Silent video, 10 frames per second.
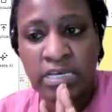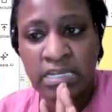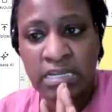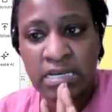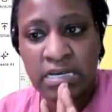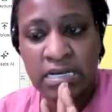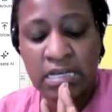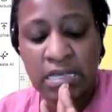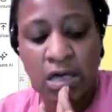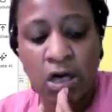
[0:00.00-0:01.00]
You can
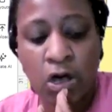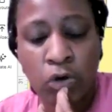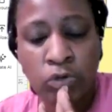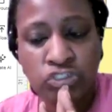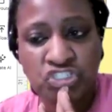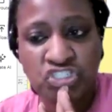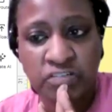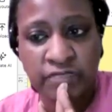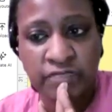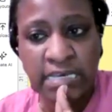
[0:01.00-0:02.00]
hold
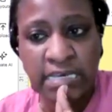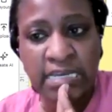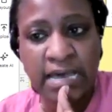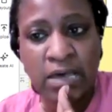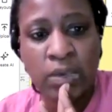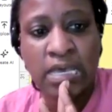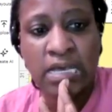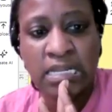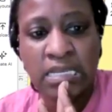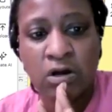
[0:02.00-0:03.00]
your shift key down
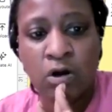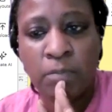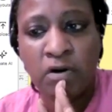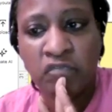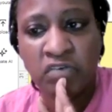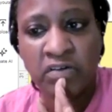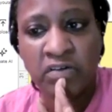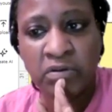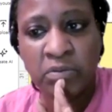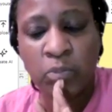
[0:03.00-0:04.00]
and click on both
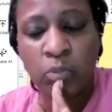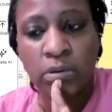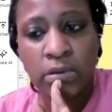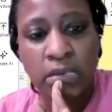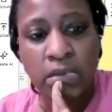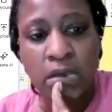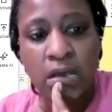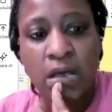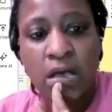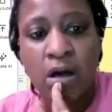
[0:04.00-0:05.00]
of them
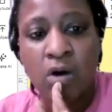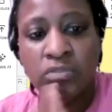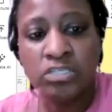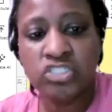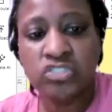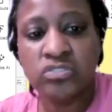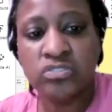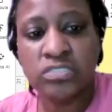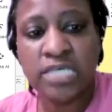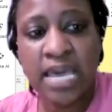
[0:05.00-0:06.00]
on the
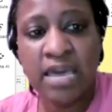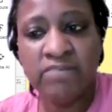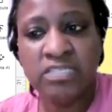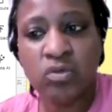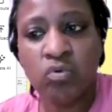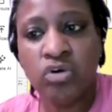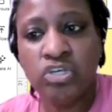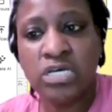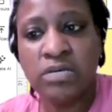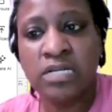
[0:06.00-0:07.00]
canvas,
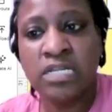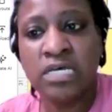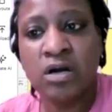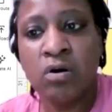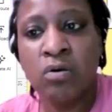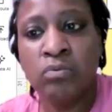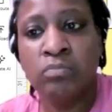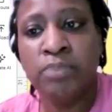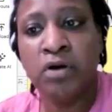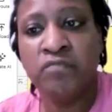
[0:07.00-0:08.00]
or you can click
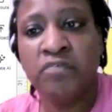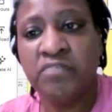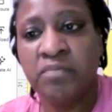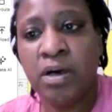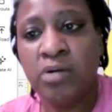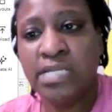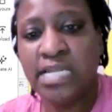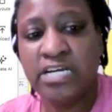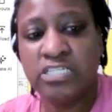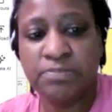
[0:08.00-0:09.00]
on both of them
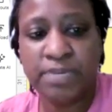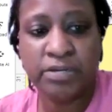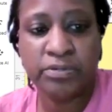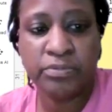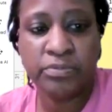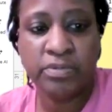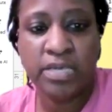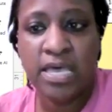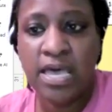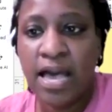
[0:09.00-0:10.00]
on the layers panel.
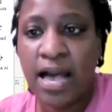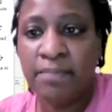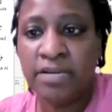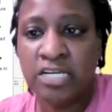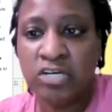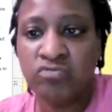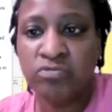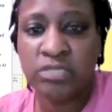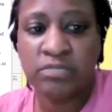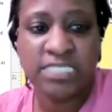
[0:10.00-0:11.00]
I'm going
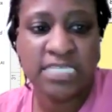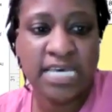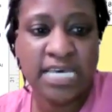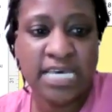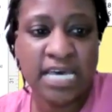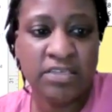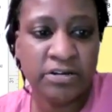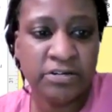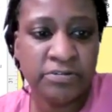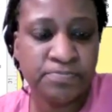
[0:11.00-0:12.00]
to group them
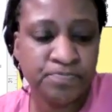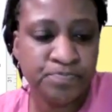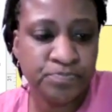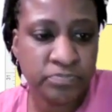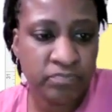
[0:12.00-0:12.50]
together,